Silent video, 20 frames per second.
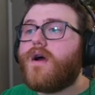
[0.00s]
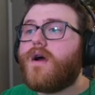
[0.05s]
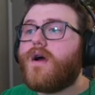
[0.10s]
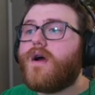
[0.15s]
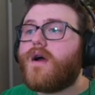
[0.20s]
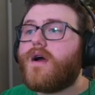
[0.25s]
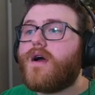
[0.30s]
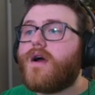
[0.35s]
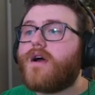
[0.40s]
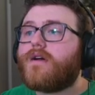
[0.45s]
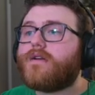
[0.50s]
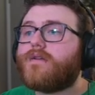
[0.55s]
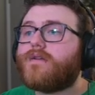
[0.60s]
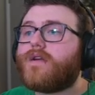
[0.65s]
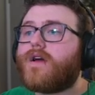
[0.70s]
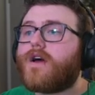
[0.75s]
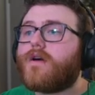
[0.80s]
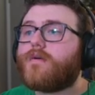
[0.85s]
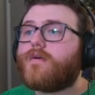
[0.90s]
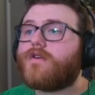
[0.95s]
I do
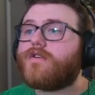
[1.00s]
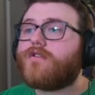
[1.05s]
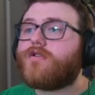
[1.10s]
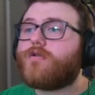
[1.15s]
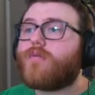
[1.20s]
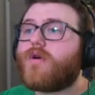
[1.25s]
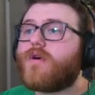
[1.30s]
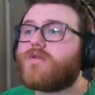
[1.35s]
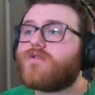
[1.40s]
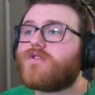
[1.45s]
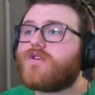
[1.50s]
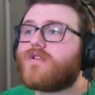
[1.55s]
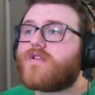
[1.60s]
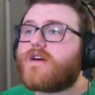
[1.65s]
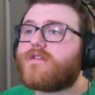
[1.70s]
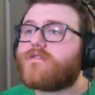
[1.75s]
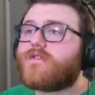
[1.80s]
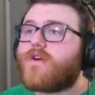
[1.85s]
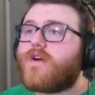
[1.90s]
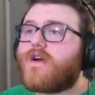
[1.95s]
not want to approach a
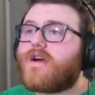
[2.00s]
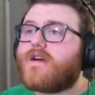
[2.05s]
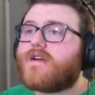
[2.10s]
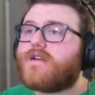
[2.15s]
left right.